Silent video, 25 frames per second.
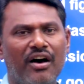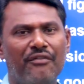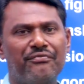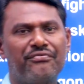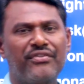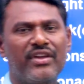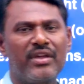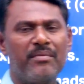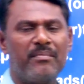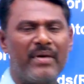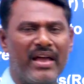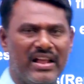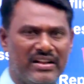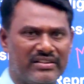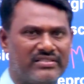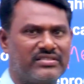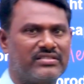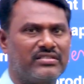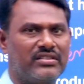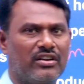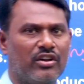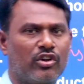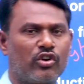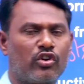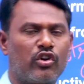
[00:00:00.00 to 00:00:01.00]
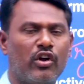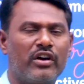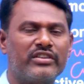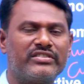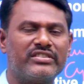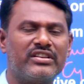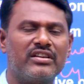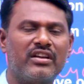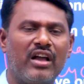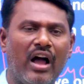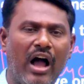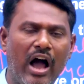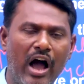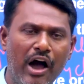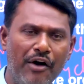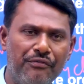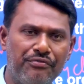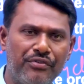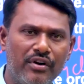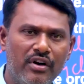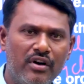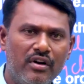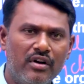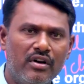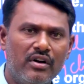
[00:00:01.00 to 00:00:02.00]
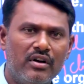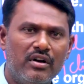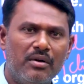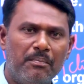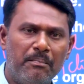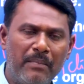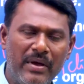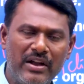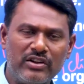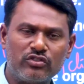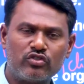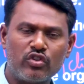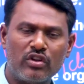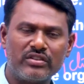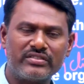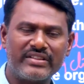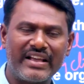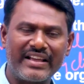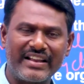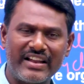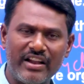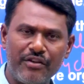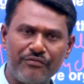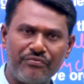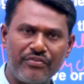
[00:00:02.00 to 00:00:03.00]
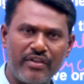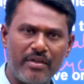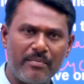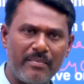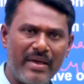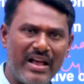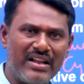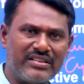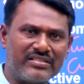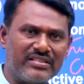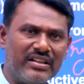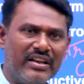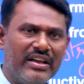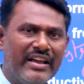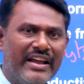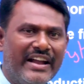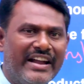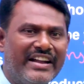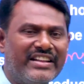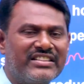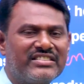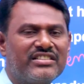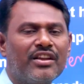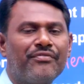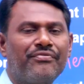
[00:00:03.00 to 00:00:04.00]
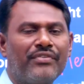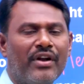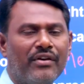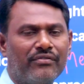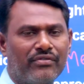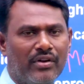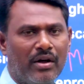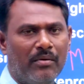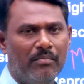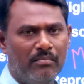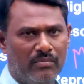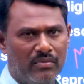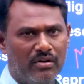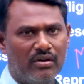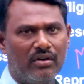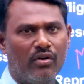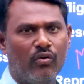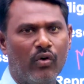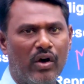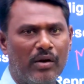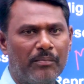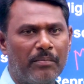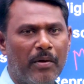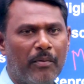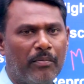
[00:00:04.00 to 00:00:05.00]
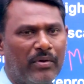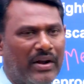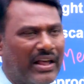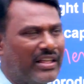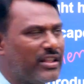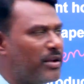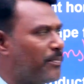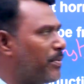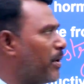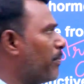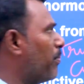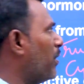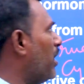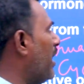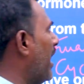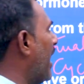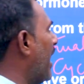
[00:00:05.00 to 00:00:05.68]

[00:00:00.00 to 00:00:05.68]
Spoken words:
females, closing of menstrual cycle in females, it is different from one people to other people,